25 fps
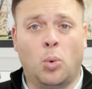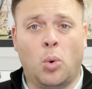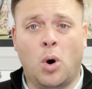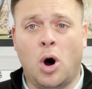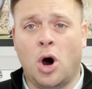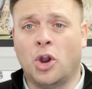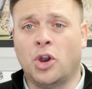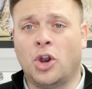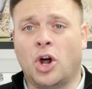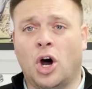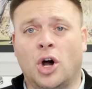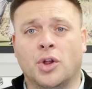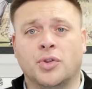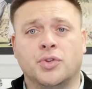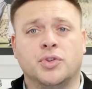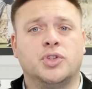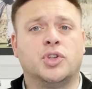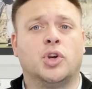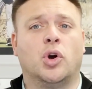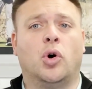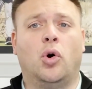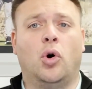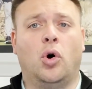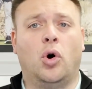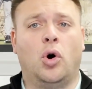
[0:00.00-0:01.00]
one on
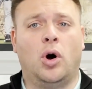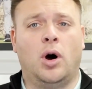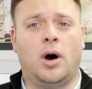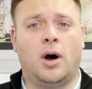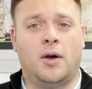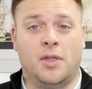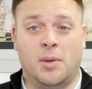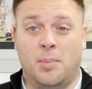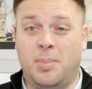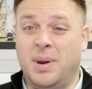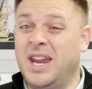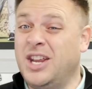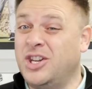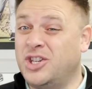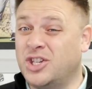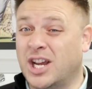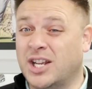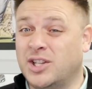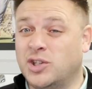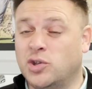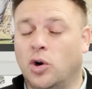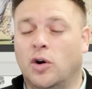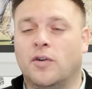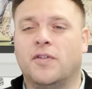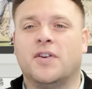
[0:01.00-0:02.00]
tour, on the P G A
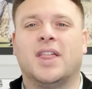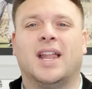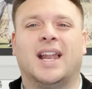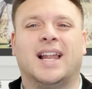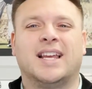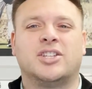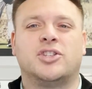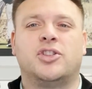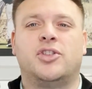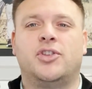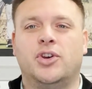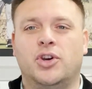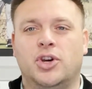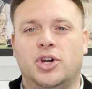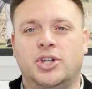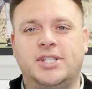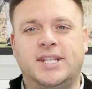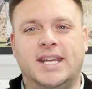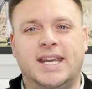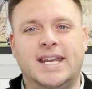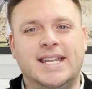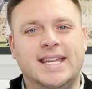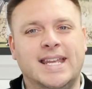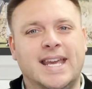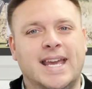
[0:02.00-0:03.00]
Tour for the last
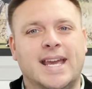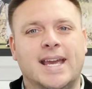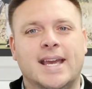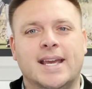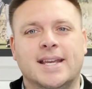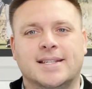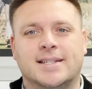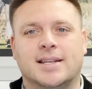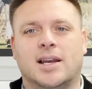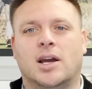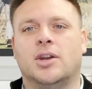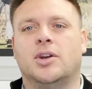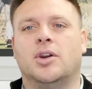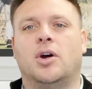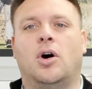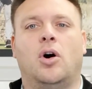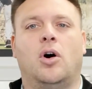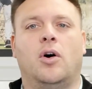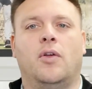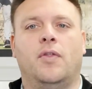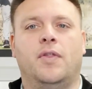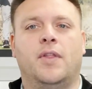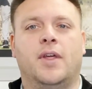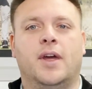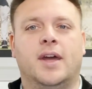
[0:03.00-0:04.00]
thirteen years and
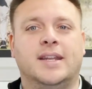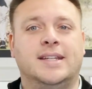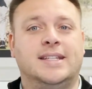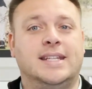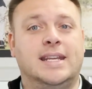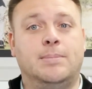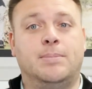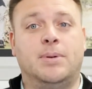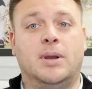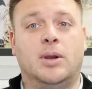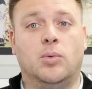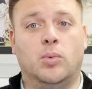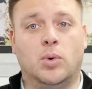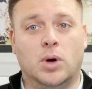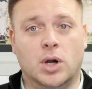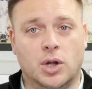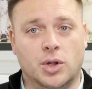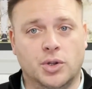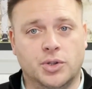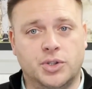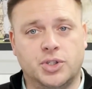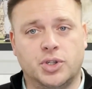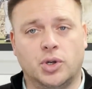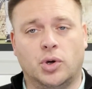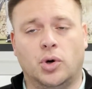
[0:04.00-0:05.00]
on the D P
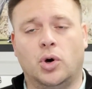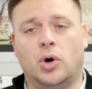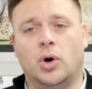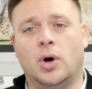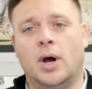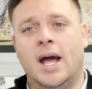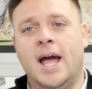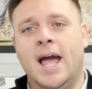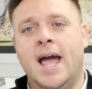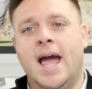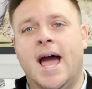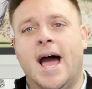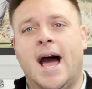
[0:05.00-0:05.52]
World Tour